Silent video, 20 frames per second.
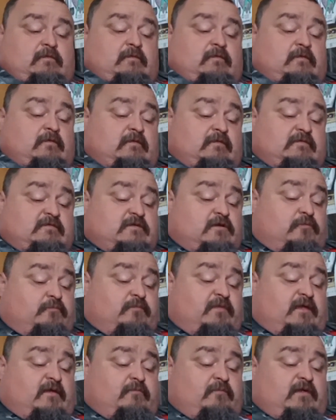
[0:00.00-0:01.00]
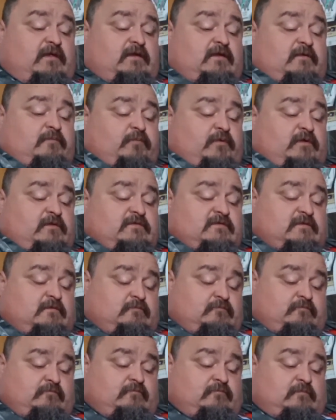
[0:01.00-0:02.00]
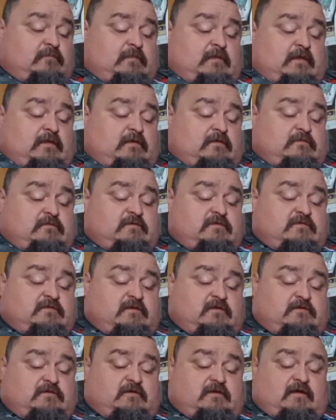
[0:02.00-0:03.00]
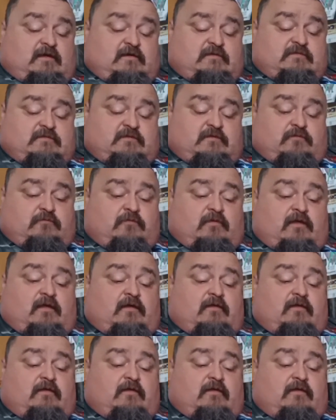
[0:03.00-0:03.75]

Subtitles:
It's gonna be a meaty pizza. Just letting you guys know that.